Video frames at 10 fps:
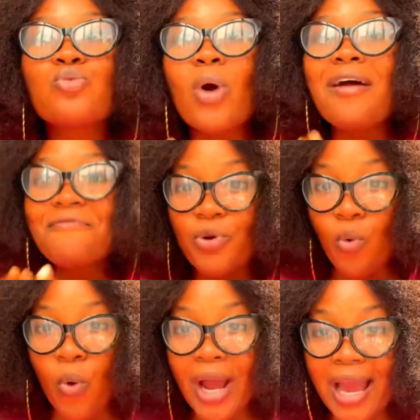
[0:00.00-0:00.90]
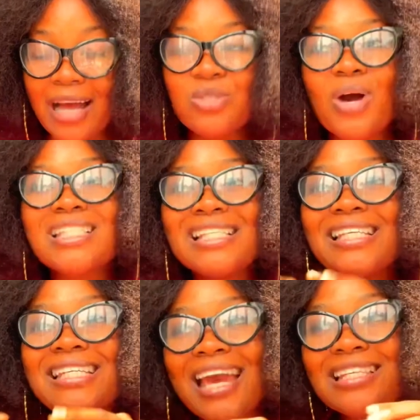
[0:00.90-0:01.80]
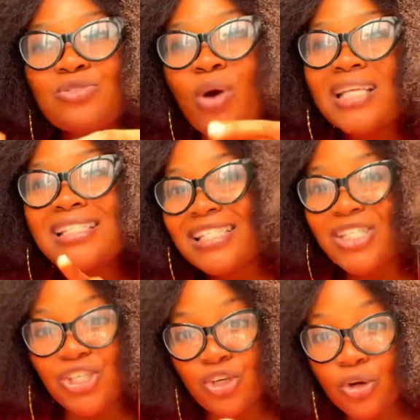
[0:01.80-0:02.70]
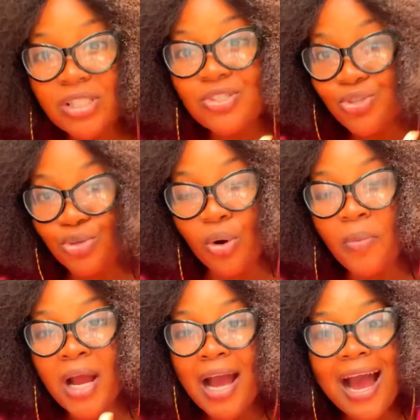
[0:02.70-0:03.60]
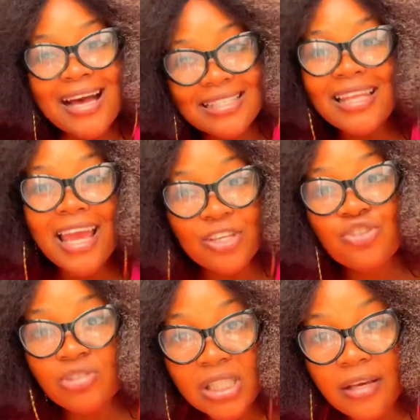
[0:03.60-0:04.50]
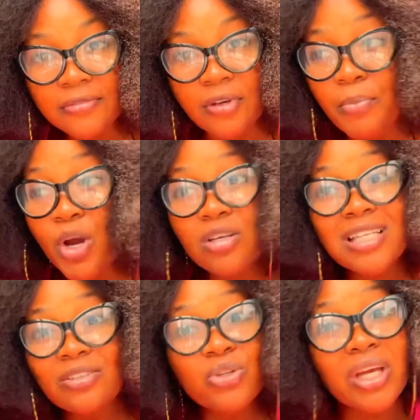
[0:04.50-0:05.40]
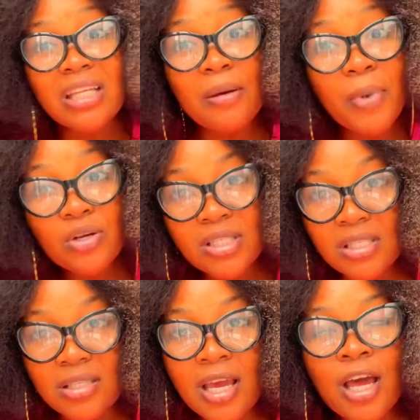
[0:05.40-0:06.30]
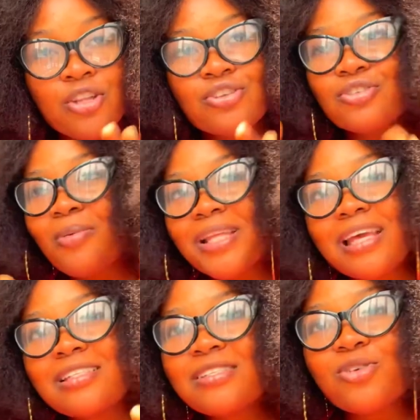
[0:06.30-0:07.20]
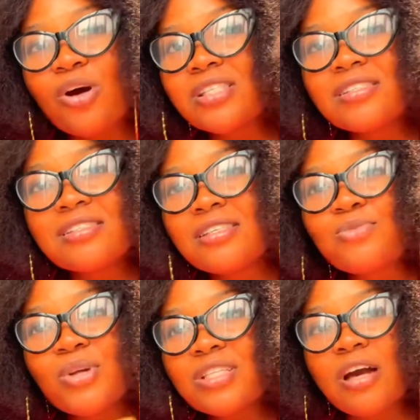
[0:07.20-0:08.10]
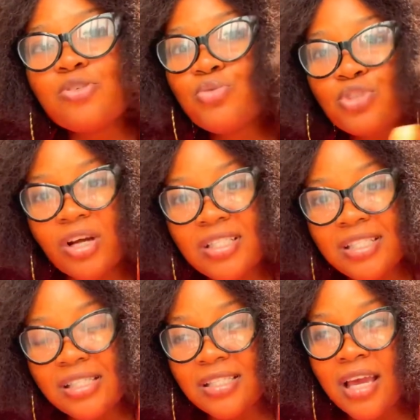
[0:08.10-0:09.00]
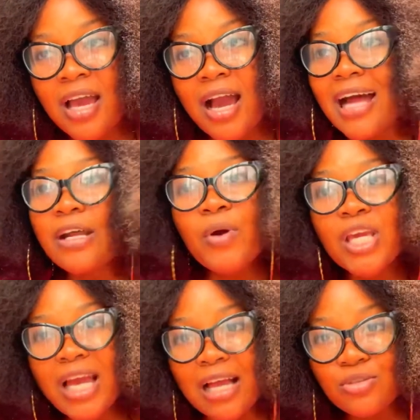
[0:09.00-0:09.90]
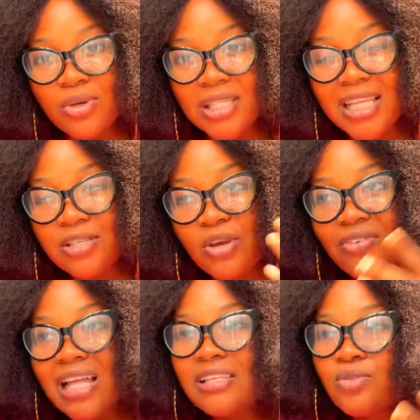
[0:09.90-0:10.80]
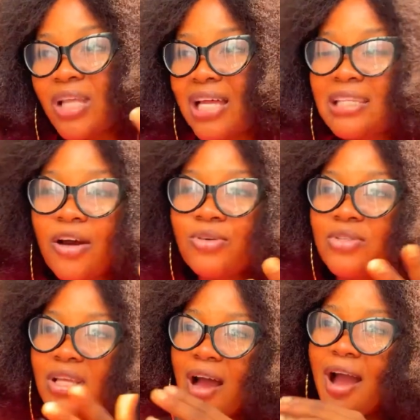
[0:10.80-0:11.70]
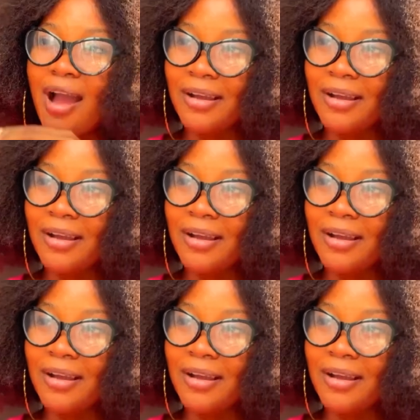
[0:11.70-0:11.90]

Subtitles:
do I require to actually secure this job as an entry level? Because they're not talking about it. They just come and tell you this course is this one, you study it, and then when you graduate, that's when we are listening out down you that